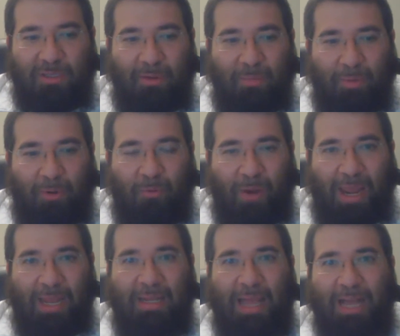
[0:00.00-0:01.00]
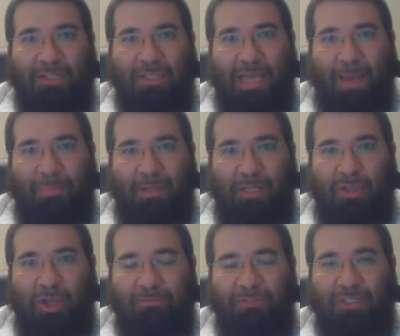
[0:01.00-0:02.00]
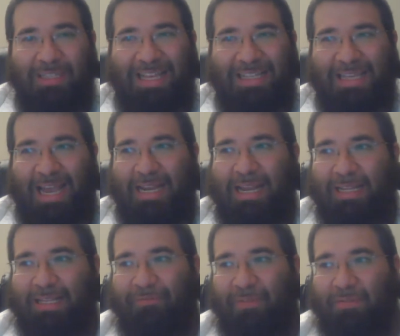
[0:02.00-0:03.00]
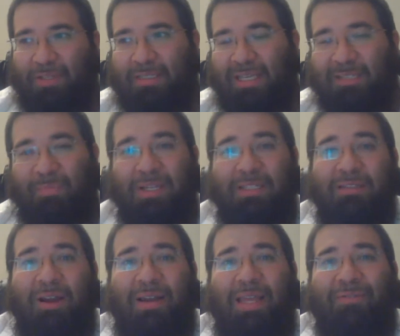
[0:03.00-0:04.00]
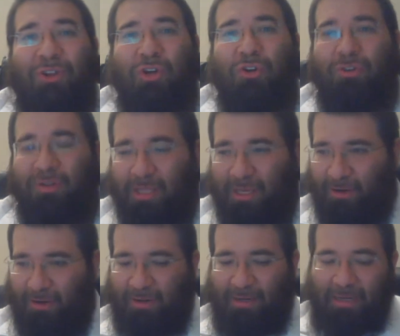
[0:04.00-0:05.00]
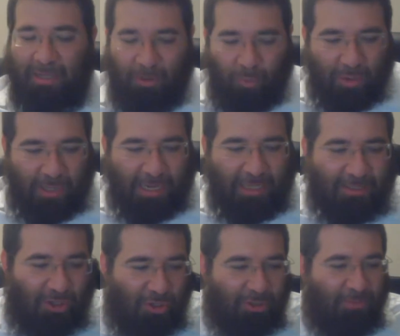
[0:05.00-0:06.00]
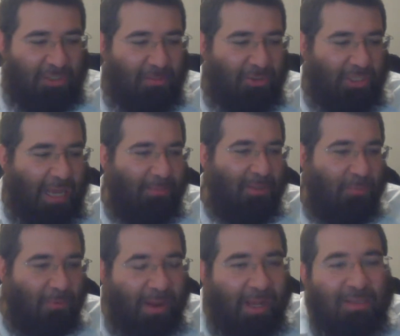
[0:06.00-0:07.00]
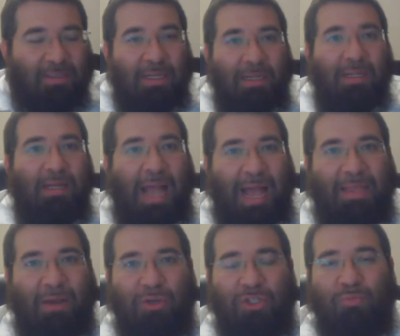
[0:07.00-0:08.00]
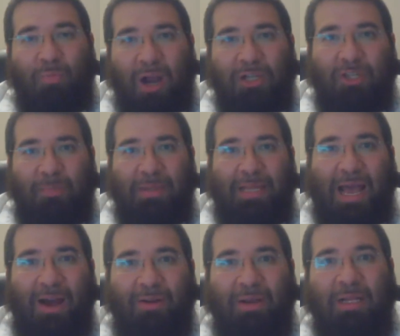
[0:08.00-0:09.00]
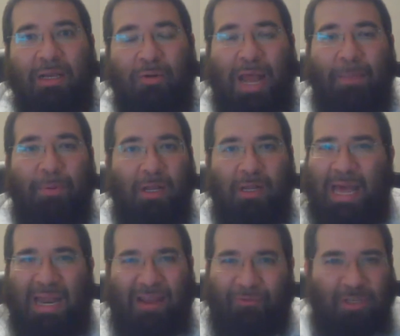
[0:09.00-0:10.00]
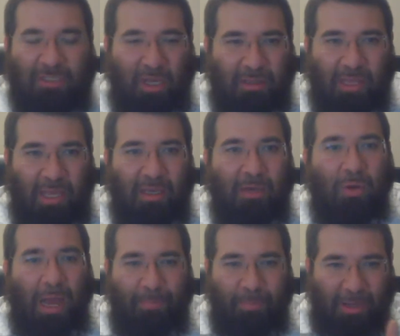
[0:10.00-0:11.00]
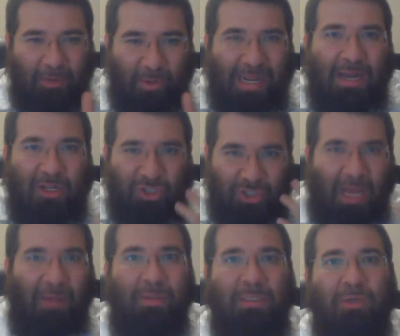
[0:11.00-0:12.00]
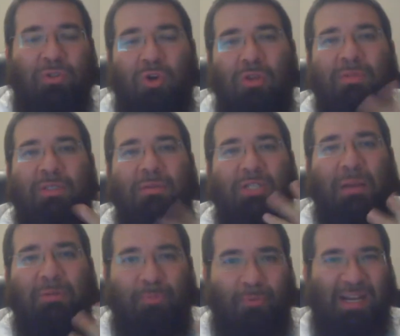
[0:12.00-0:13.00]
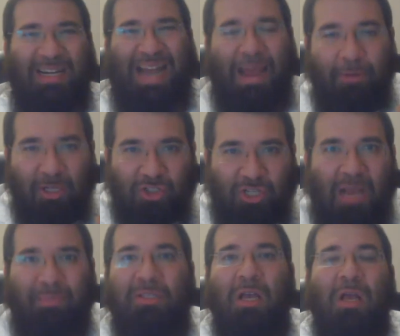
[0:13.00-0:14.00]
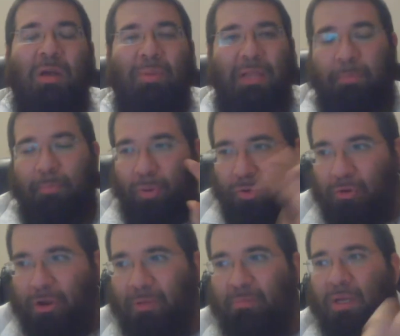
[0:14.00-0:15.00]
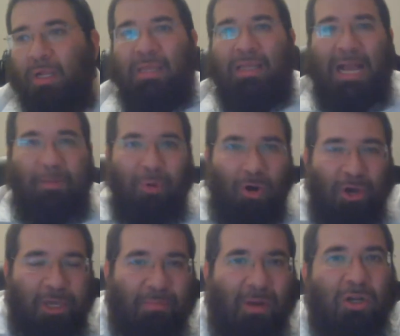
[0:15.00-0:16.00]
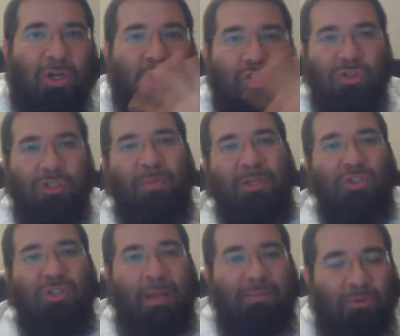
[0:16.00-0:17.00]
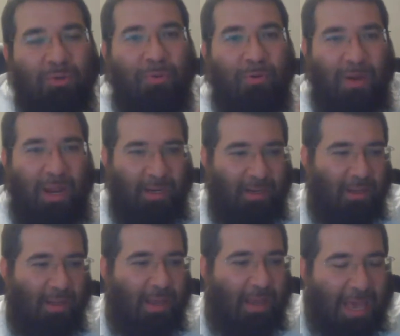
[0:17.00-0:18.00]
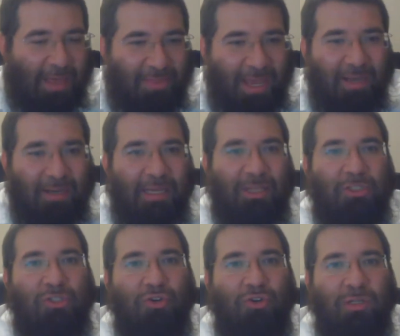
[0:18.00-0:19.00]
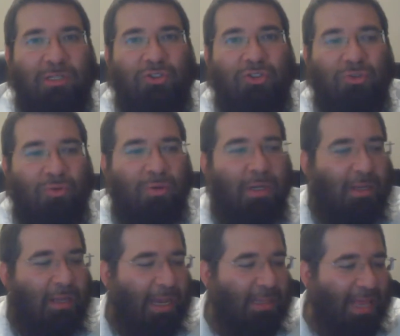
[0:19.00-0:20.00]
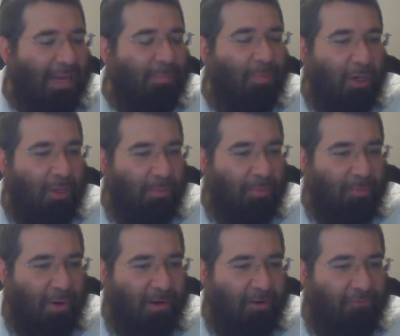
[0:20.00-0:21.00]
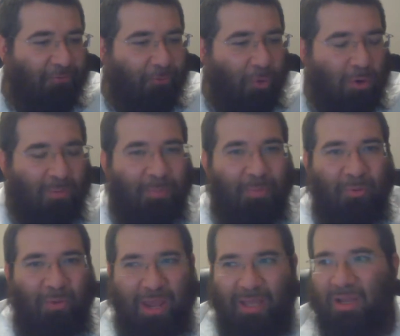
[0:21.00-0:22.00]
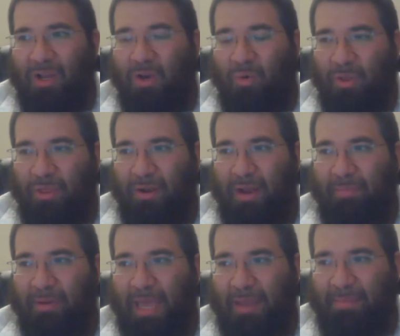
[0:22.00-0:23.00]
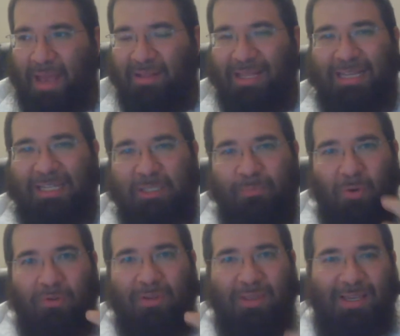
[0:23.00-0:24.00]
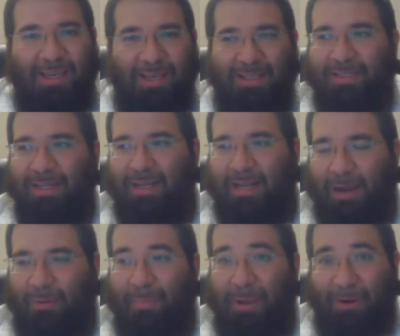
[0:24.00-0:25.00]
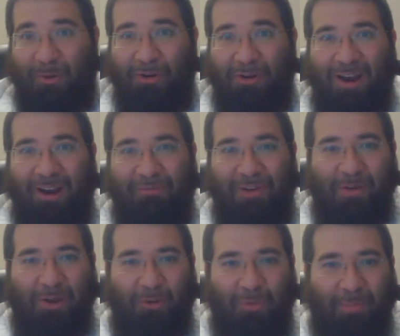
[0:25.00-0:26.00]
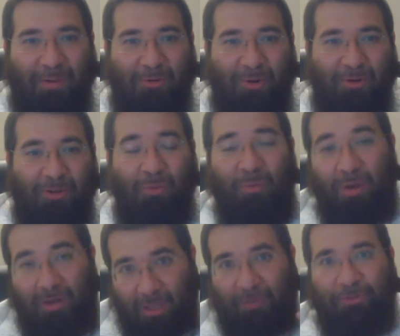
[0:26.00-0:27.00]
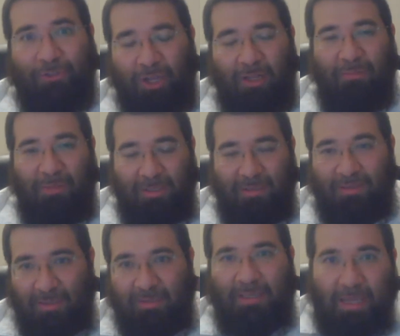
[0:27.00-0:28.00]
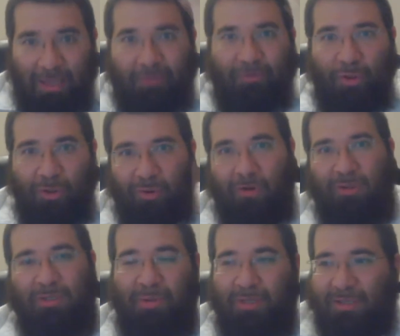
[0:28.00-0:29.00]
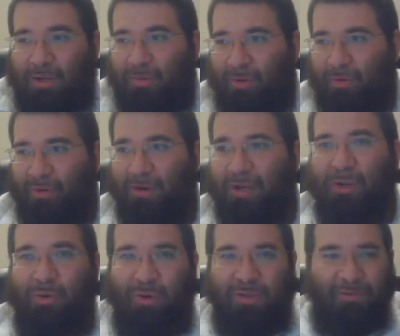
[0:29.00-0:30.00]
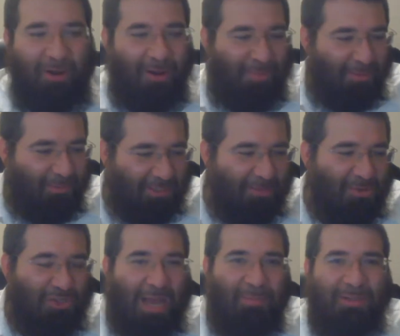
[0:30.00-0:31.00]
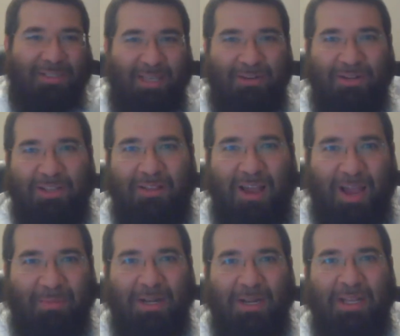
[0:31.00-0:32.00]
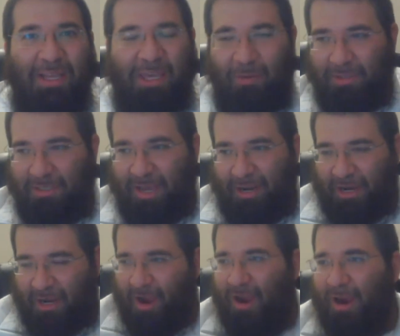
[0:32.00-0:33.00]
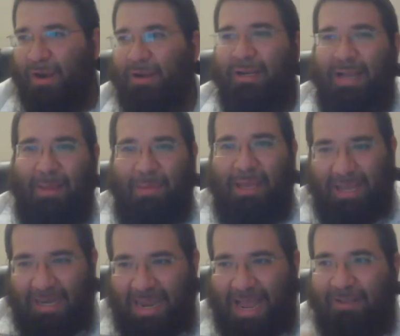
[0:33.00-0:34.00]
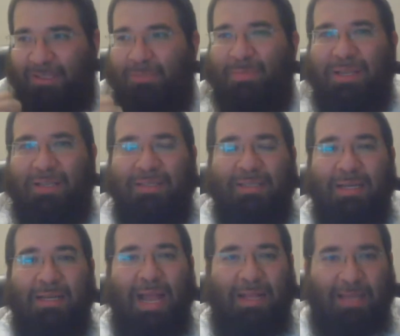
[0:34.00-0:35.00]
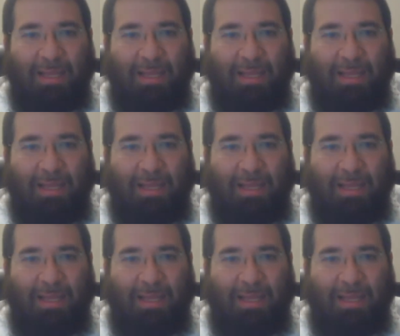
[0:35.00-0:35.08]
parade actually happened in Tufshin Tezayin 1956, but it started even earlier, where, like I told you, those Mesilas Shabbos parades, and they would march up and down. It would happen not every Sunday. It would happen, by the way, not on Shabbos. It was called the Mesilas Shabbos parade. It didn't happen on Shabbos, but like Purim, like Bo'omer, certain special times they would parade. And then it turned into a Lag Ba'omer parade, and a formal parade where the Rebbe came out and he spoke to the kids. And Rabbi Groner, our very own Rabbi Groner, the one, Olav Shalom, the Zaidi of all the Groners, Rabbi Yitzchak Groner, who was a very big Mesilas Shabbos leader at the time, he was on a car and making announcements and